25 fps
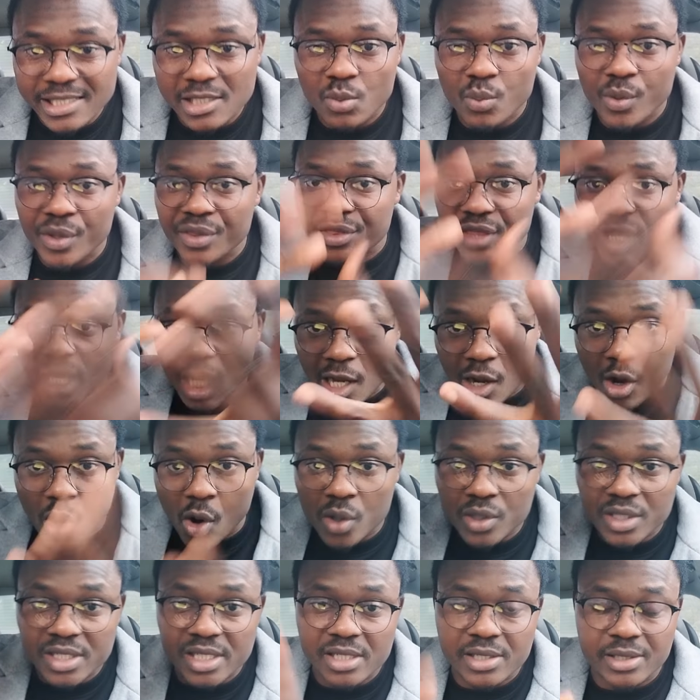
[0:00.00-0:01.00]
it with the
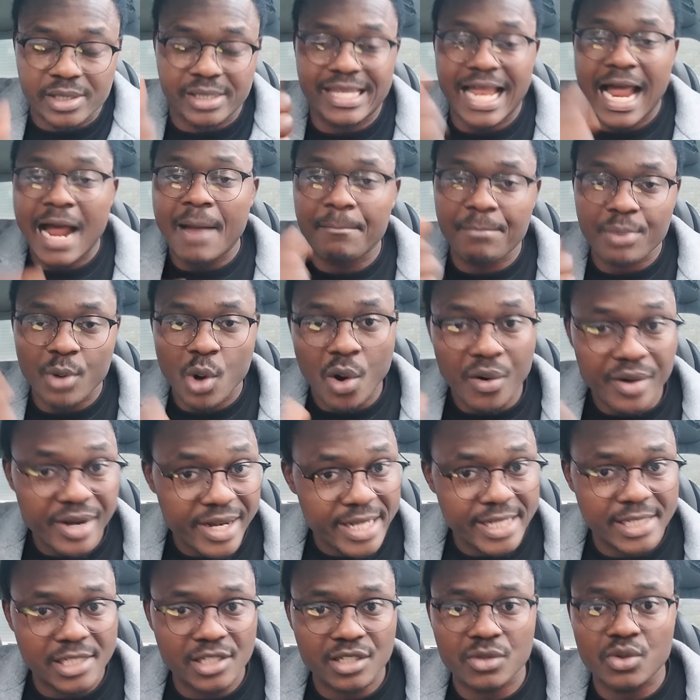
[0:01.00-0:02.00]
court stamp
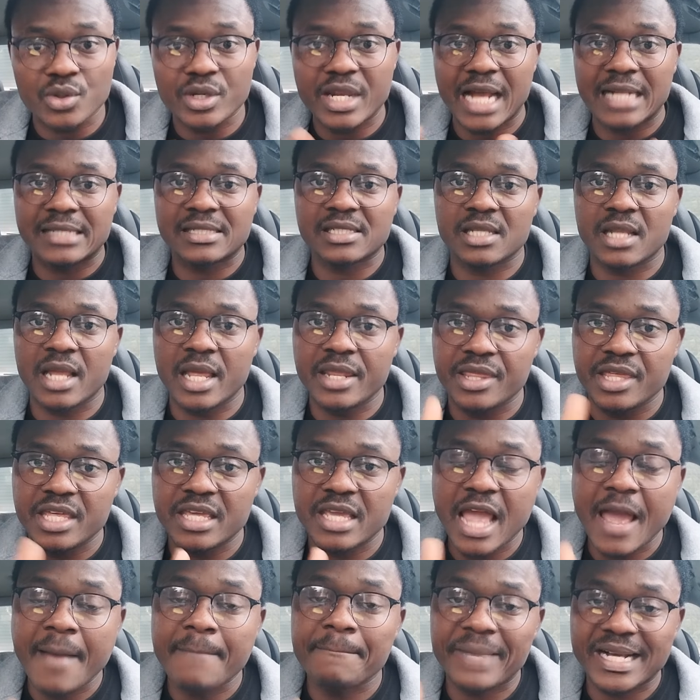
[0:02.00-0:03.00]
on it so that
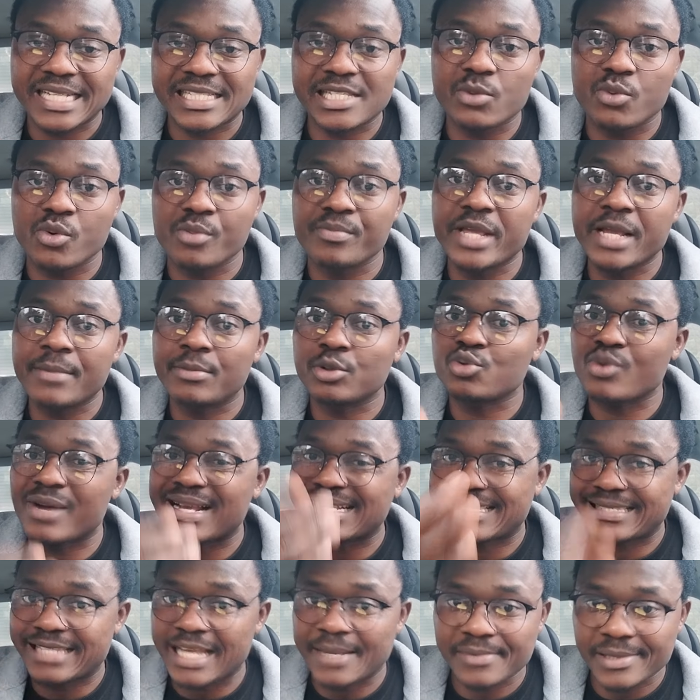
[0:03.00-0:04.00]
the embassy will be able
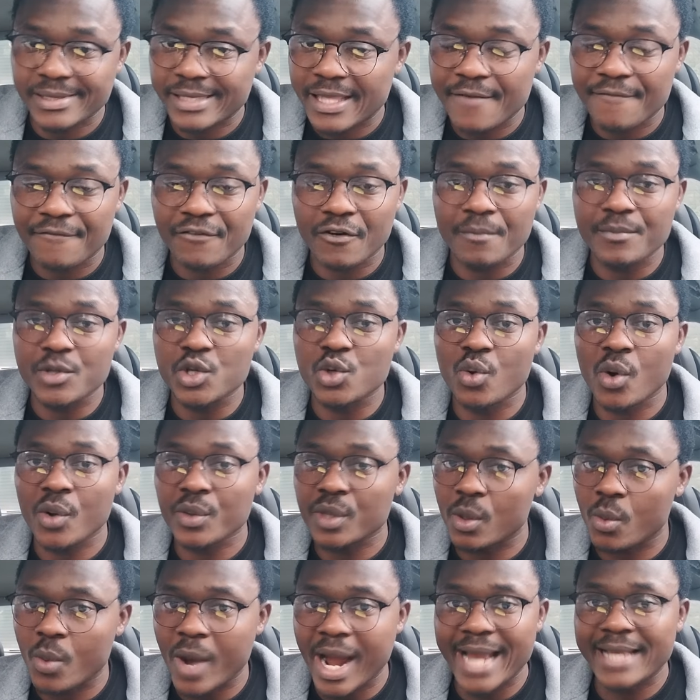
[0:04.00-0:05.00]
to accept them from you.
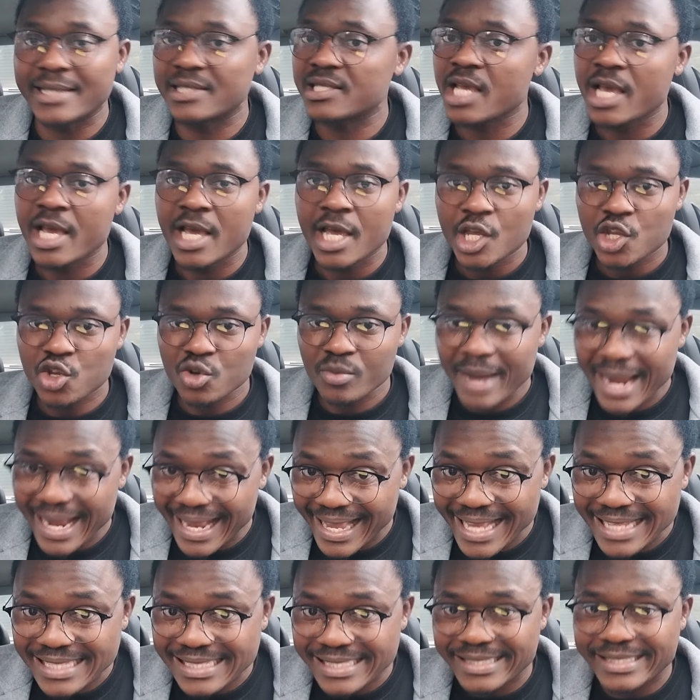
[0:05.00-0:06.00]
Otherwise, you
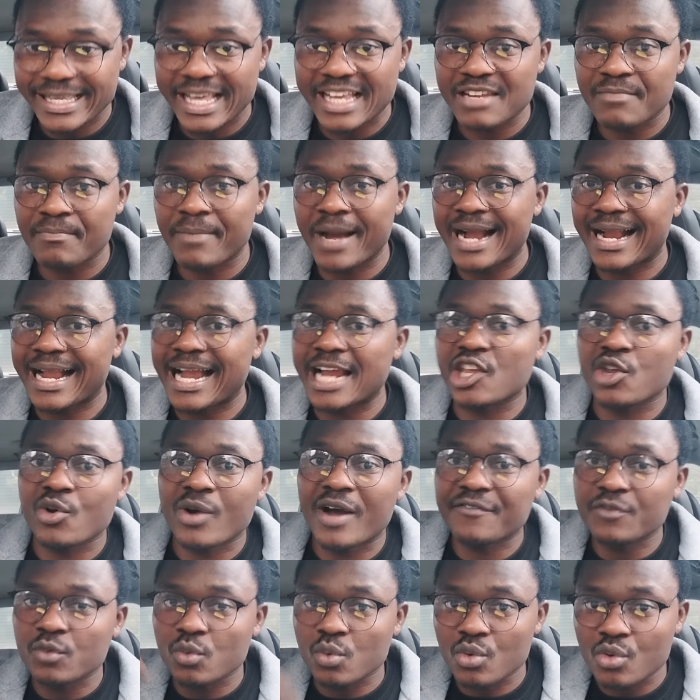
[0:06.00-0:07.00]
might get sent back and
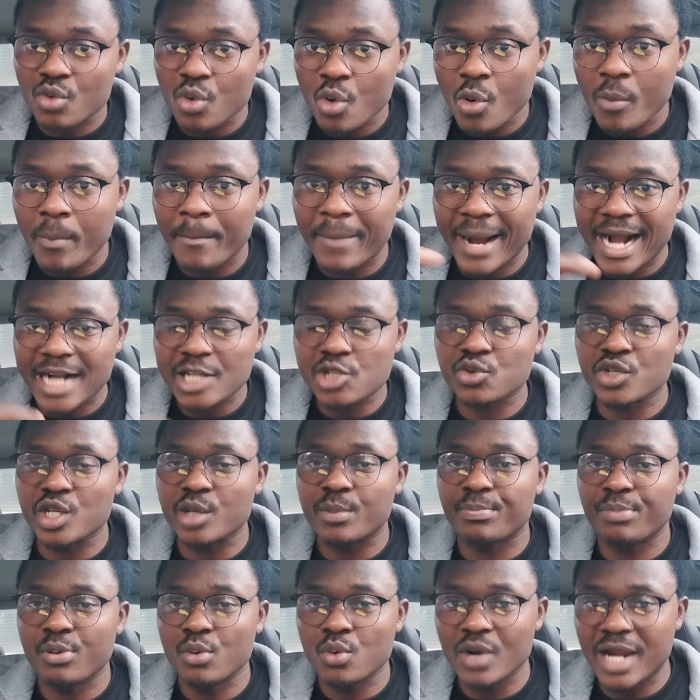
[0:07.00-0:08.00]
you have to go back to
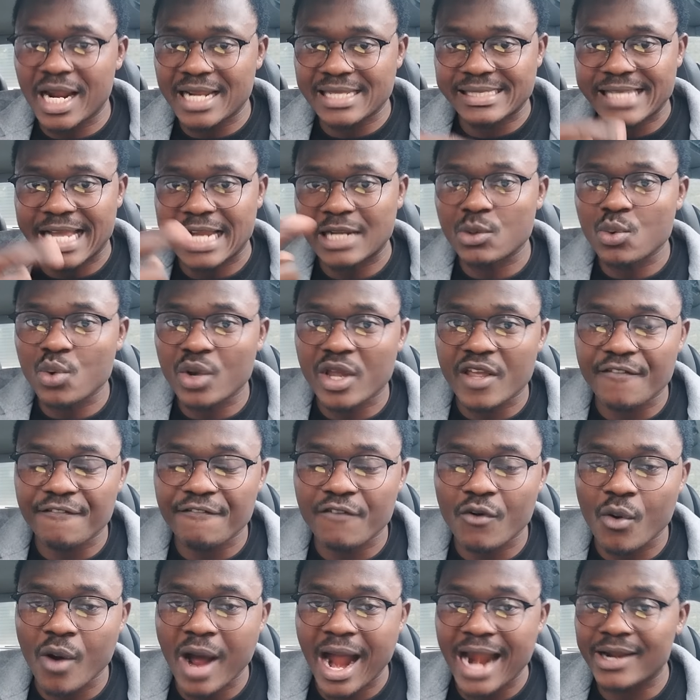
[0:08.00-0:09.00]
the pool and start looking
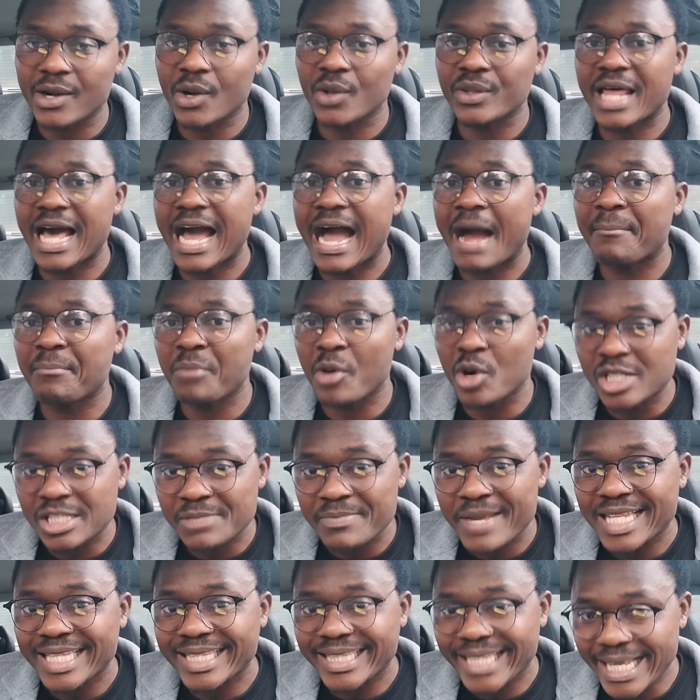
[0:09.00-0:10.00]
for another
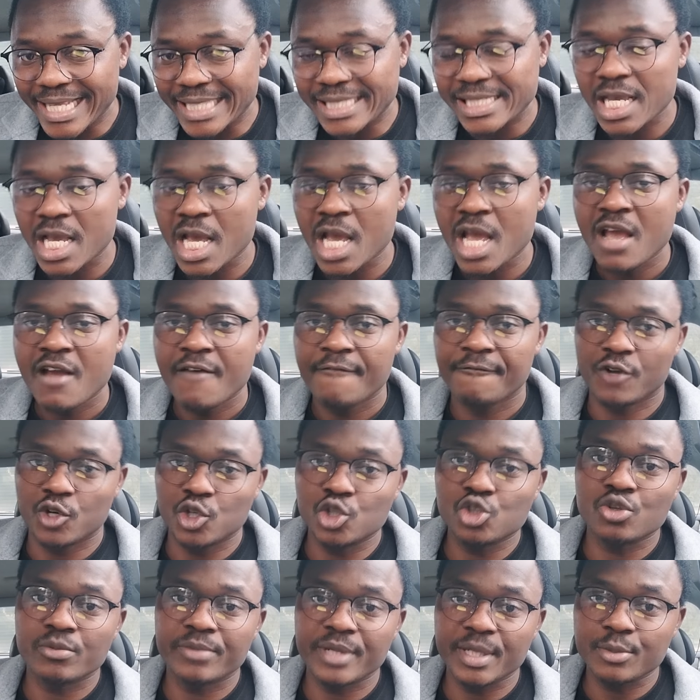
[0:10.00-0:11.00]
appointment date
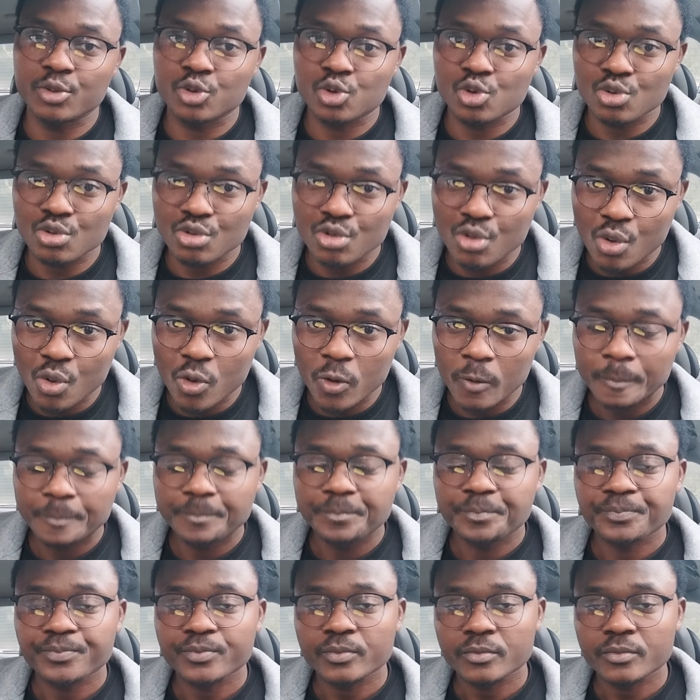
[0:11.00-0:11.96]
for you to be able to go